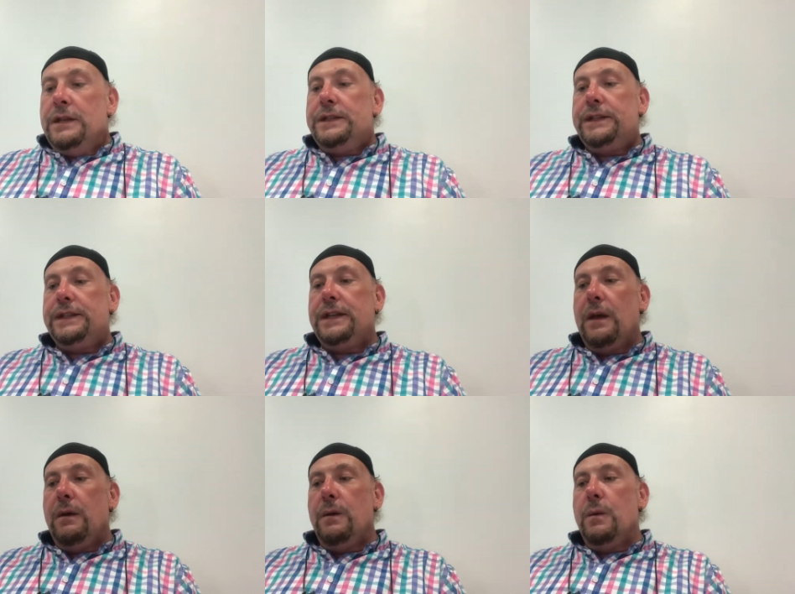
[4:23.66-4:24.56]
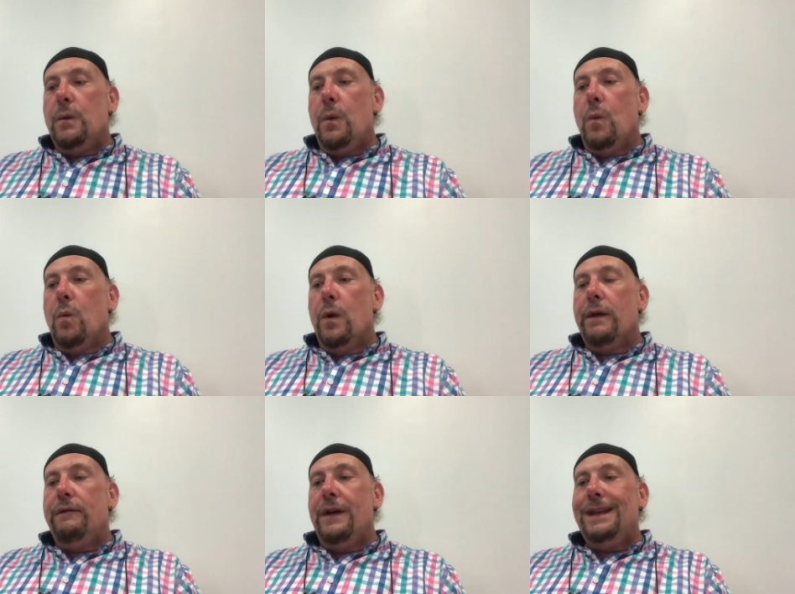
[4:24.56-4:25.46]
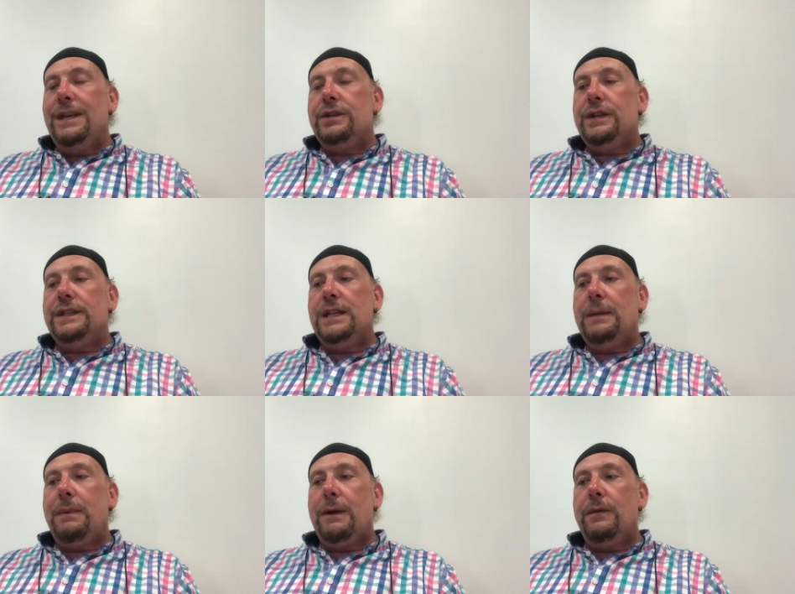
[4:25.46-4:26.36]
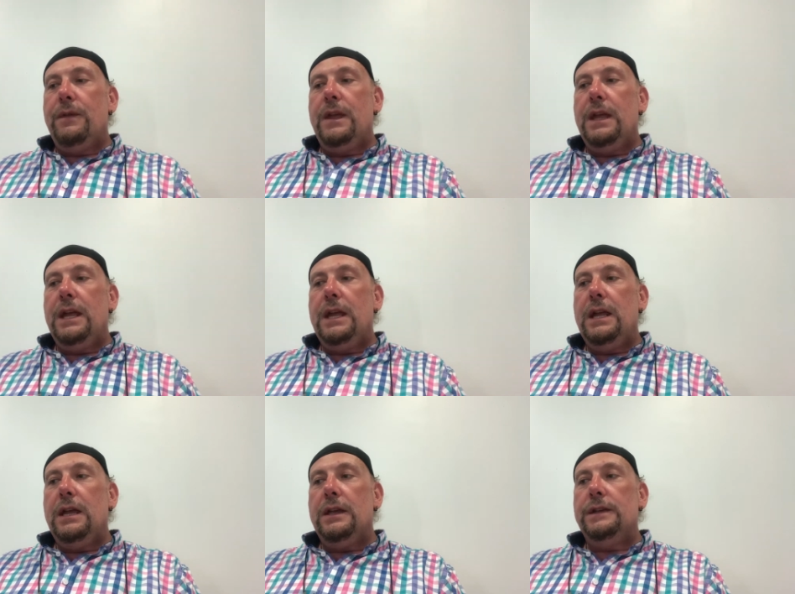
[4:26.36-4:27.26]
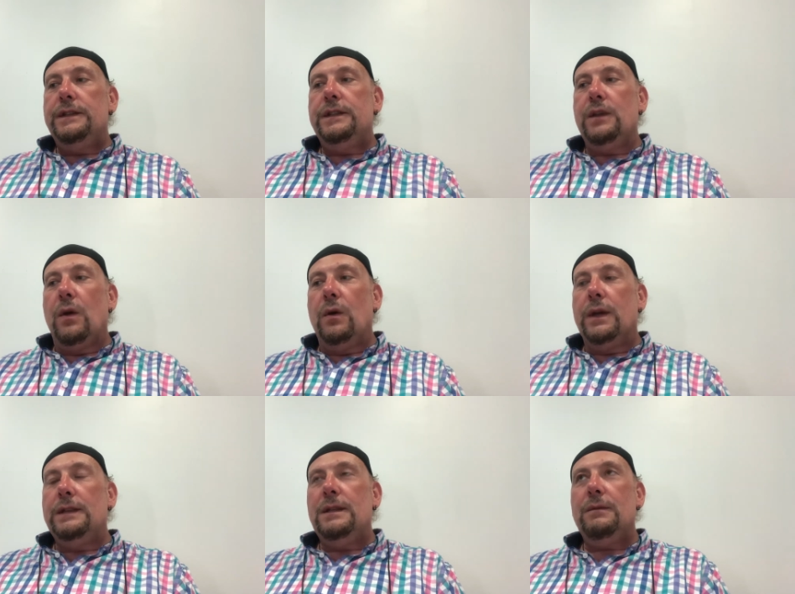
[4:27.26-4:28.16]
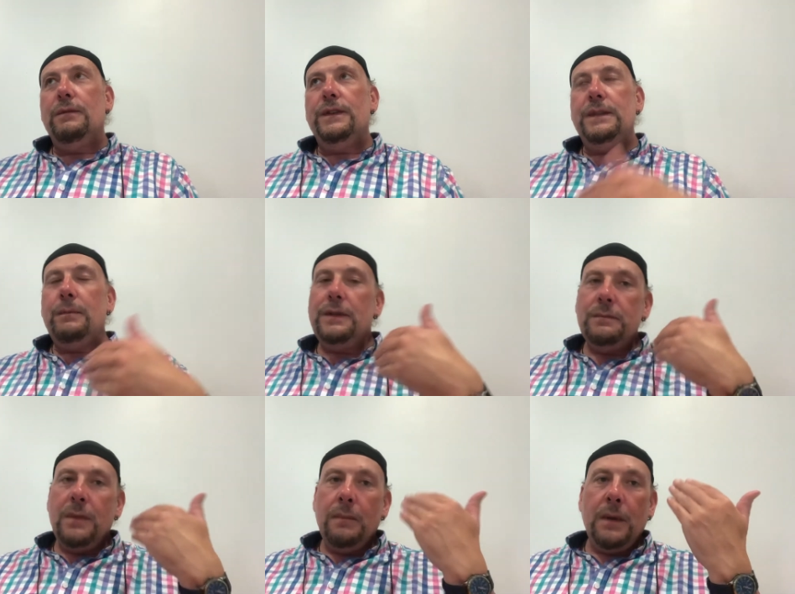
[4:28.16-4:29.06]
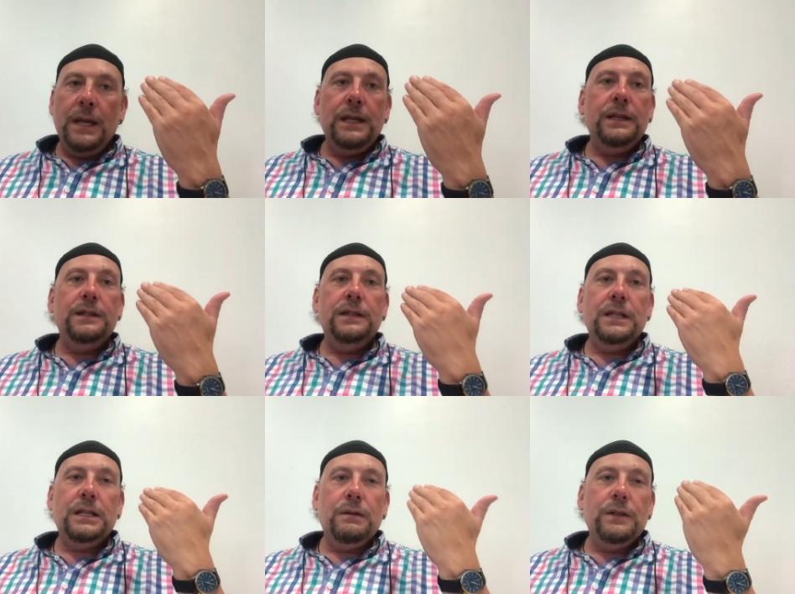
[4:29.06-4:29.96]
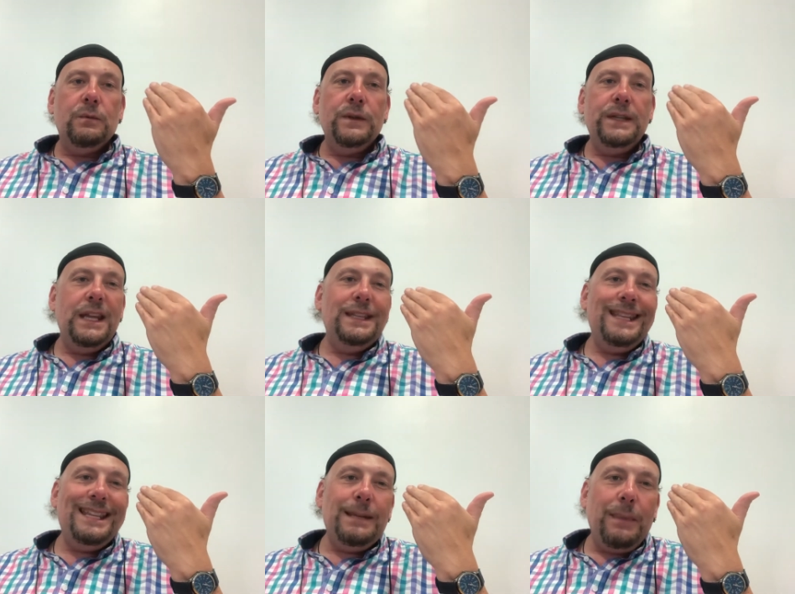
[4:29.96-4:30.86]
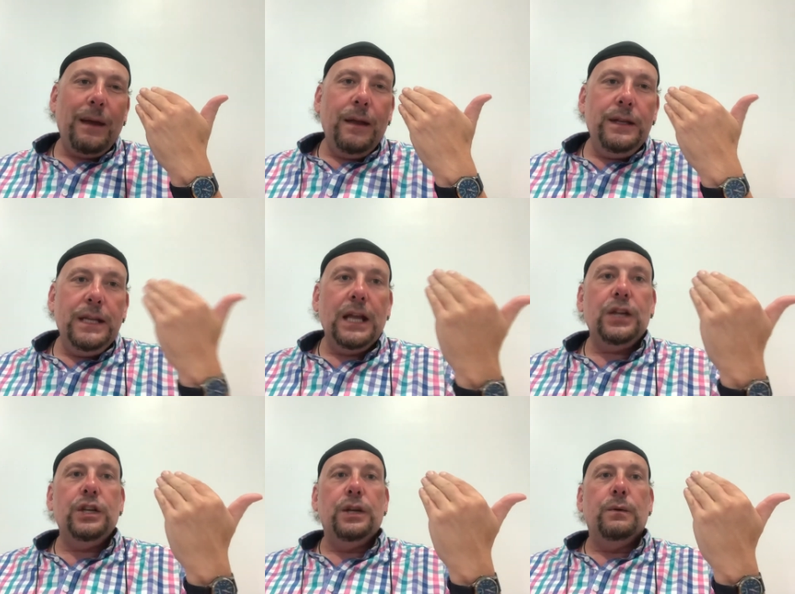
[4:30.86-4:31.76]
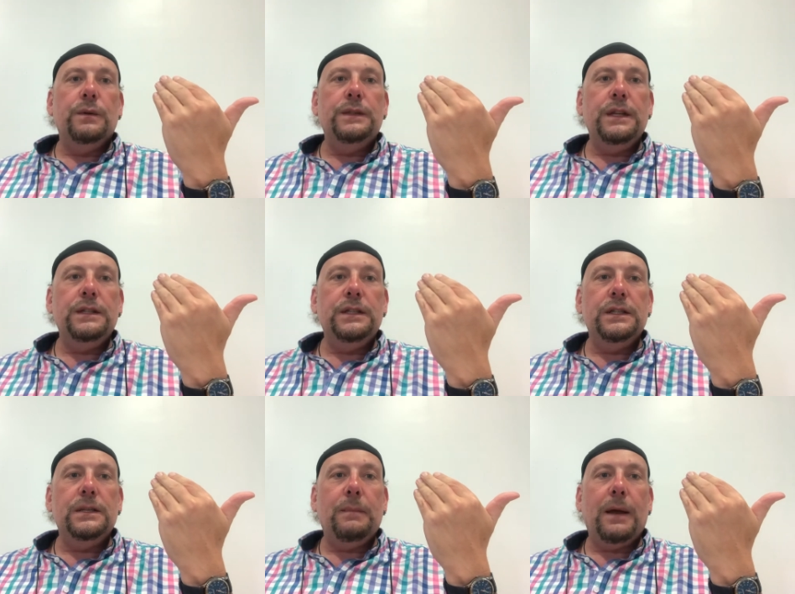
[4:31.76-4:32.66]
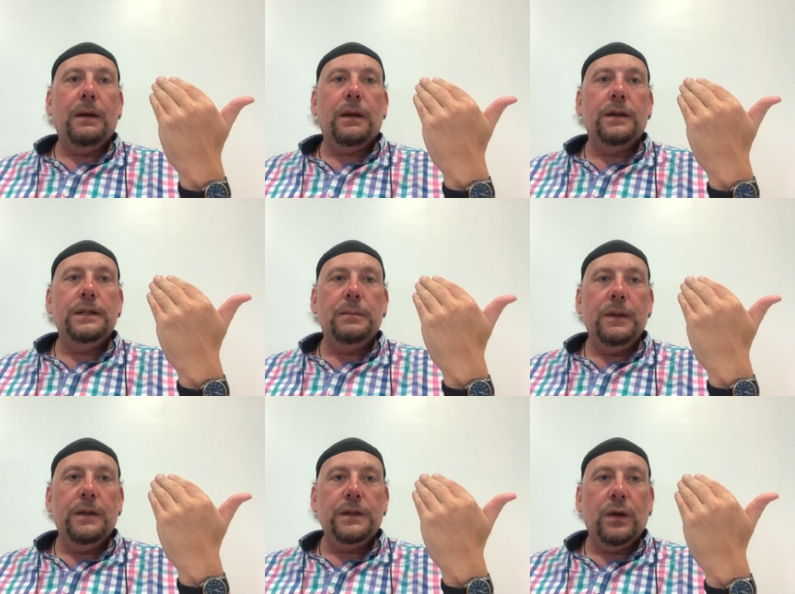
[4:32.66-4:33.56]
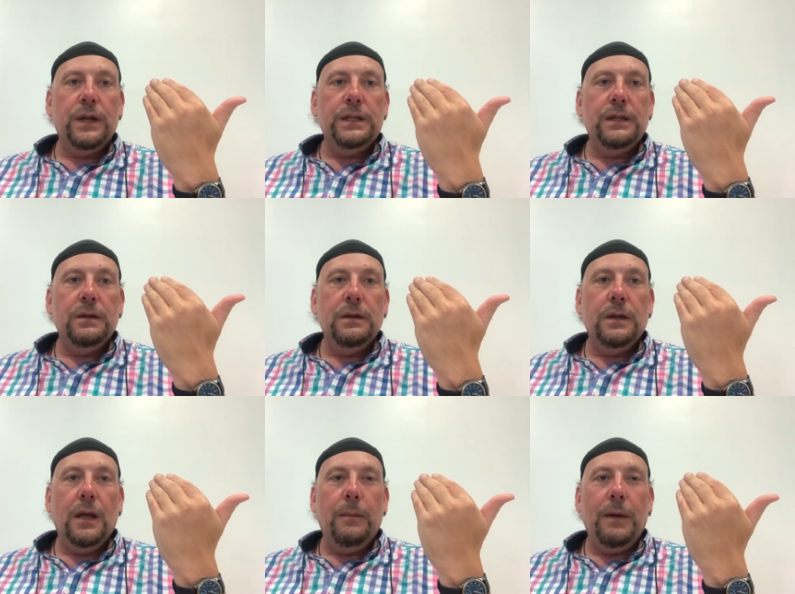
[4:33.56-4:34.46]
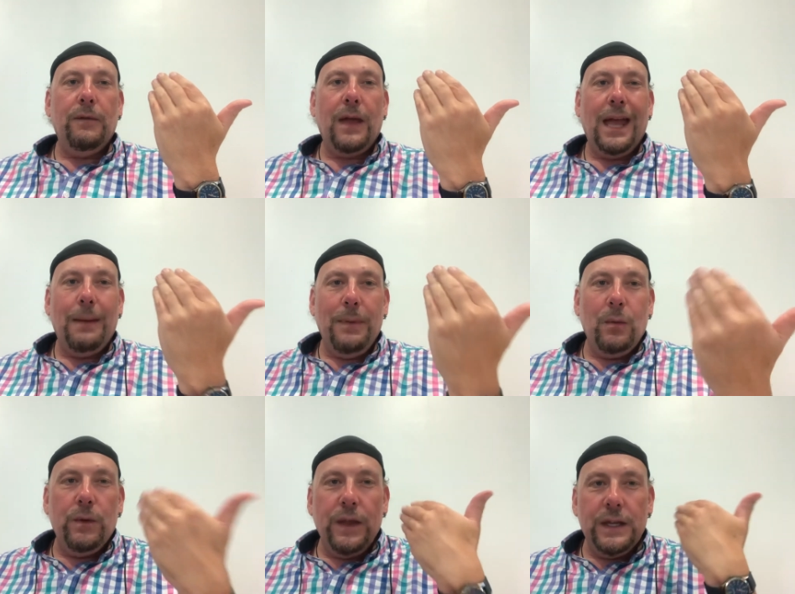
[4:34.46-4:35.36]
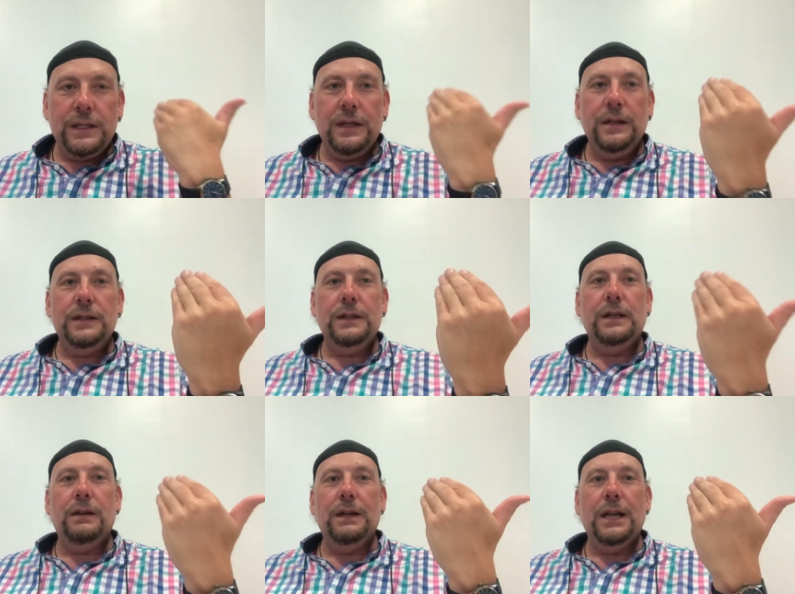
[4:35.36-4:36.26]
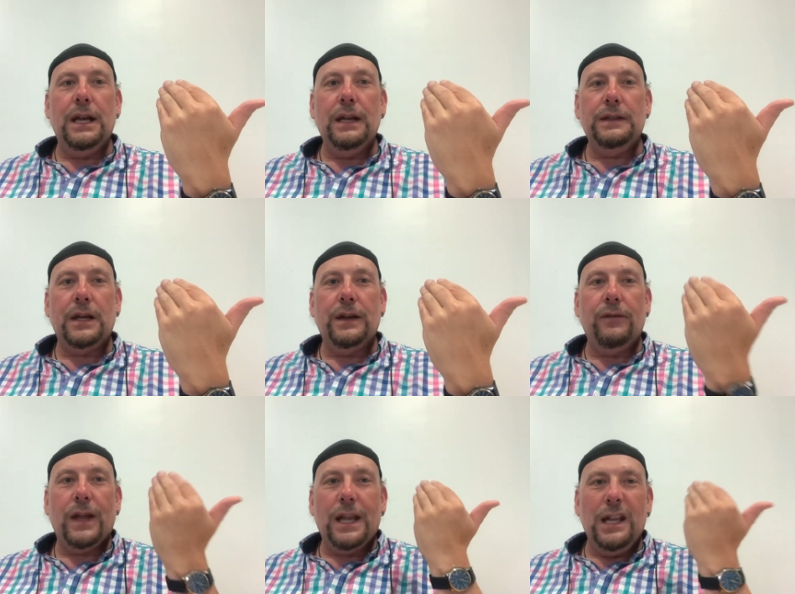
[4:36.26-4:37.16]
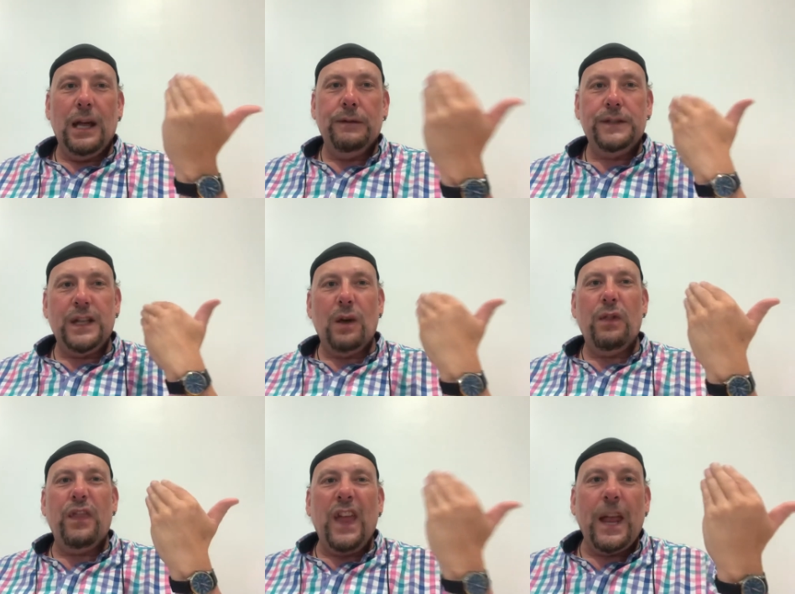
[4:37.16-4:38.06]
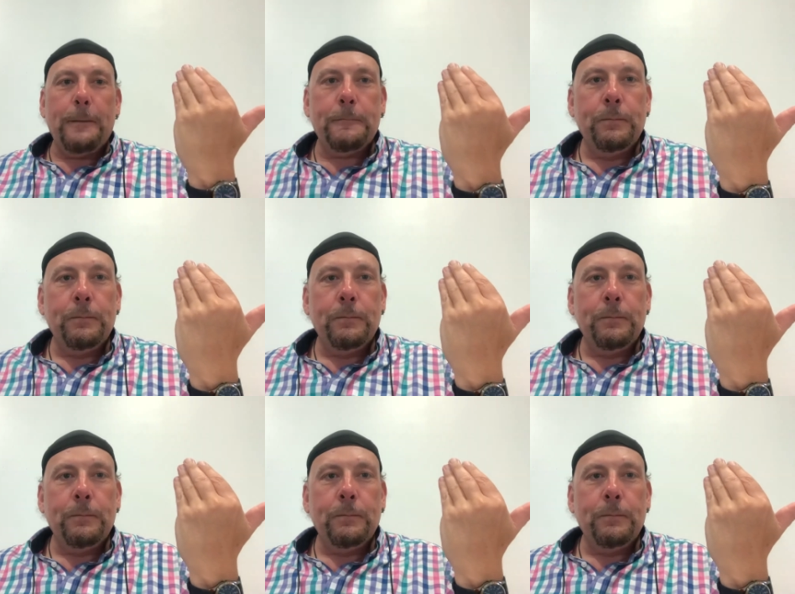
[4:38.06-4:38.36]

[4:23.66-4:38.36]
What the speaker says: So what I find interesting about the song is that for some reason my mind is going to say, is this about addiction, or is this just about kind of somebody that's got into a bit of a habit with this and is, you know, and it's kind of like a lifestyle thing?